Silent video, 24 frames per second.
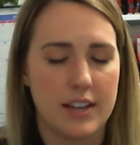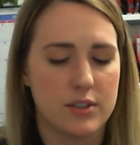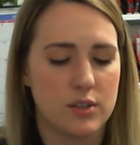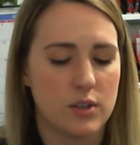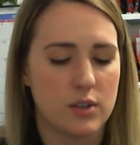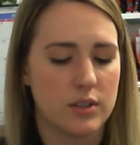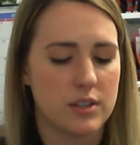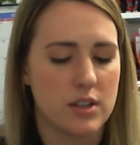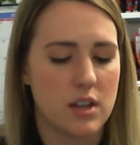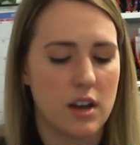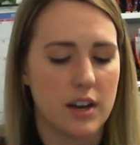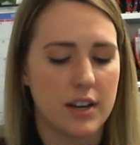So
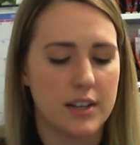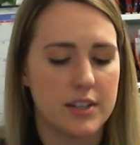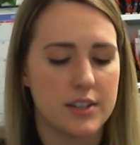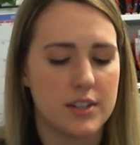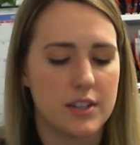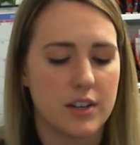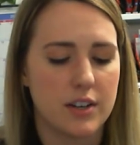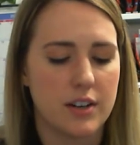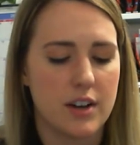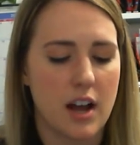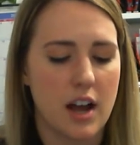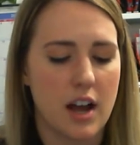as long as
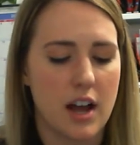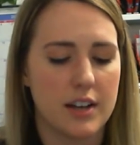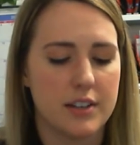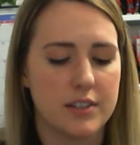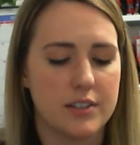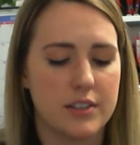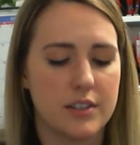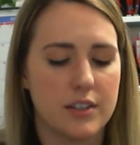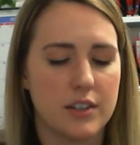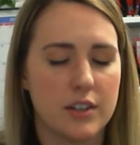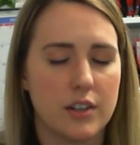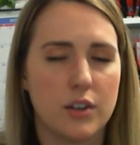they're
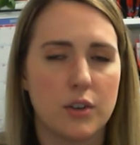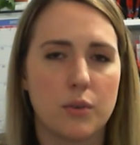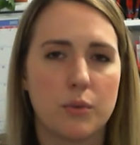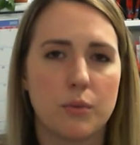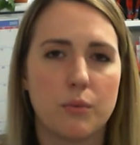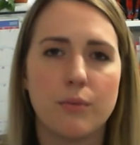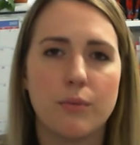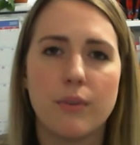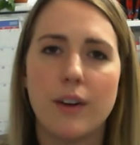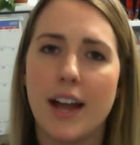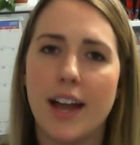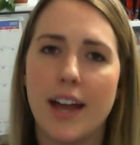not
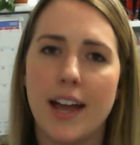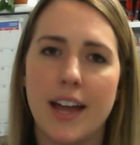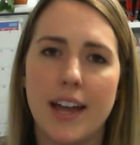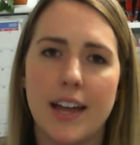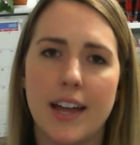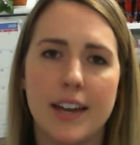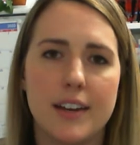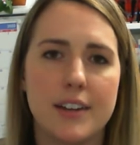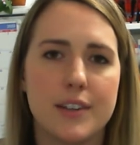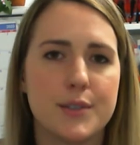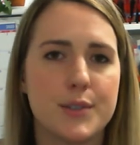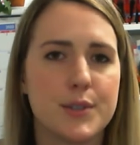
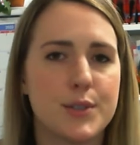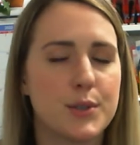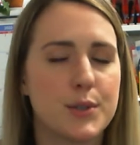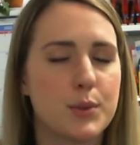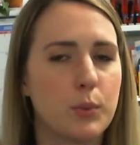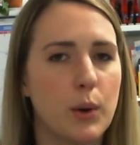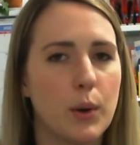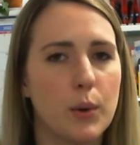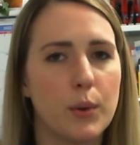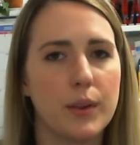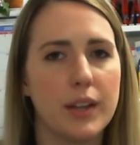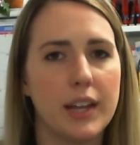red,
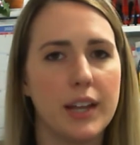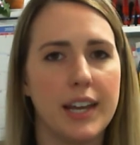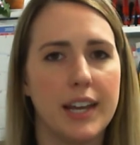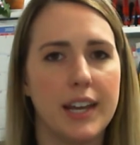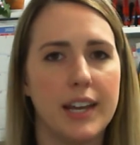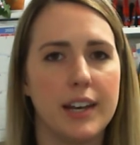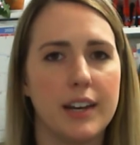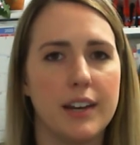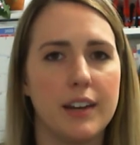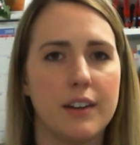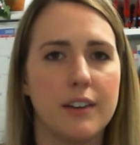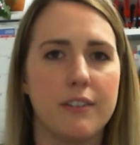
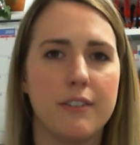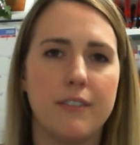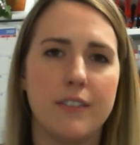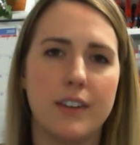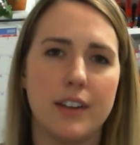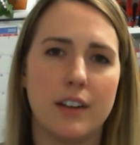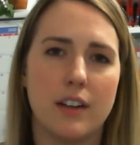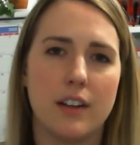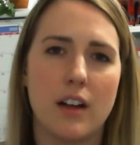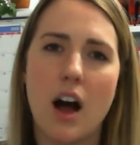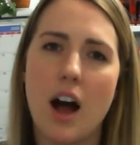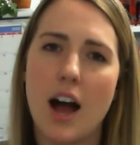swollen,
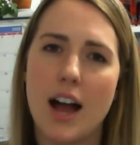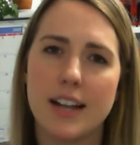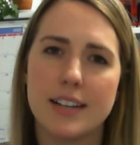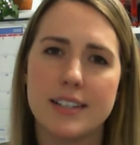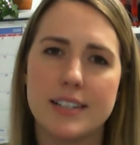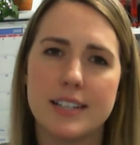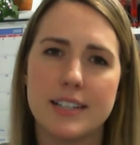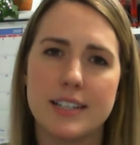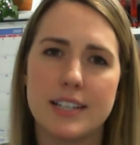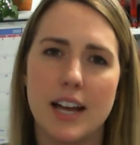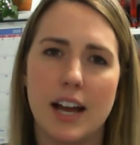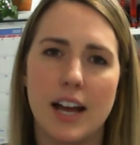feel hot
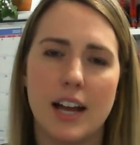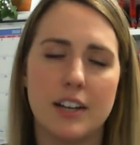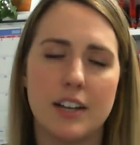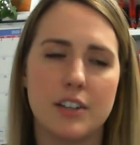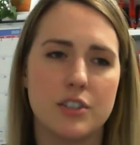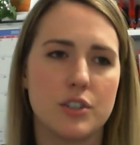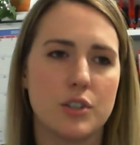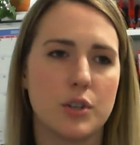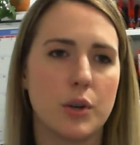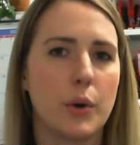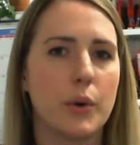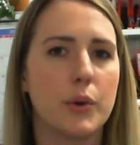to
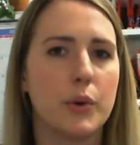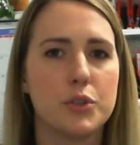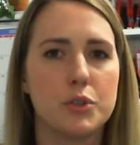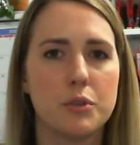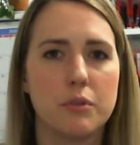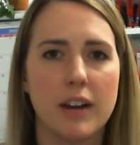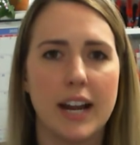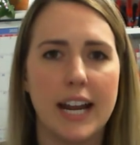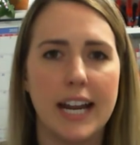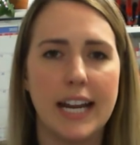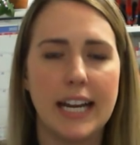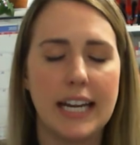touch,
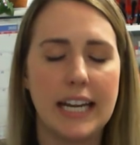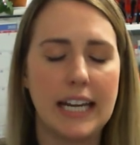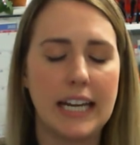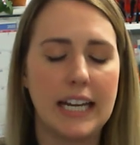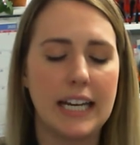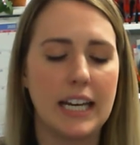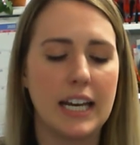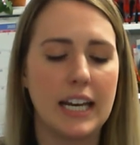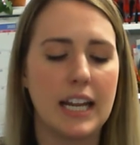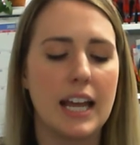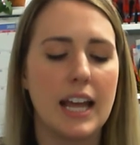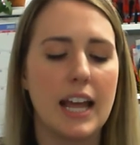
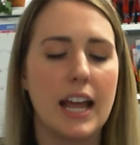draining,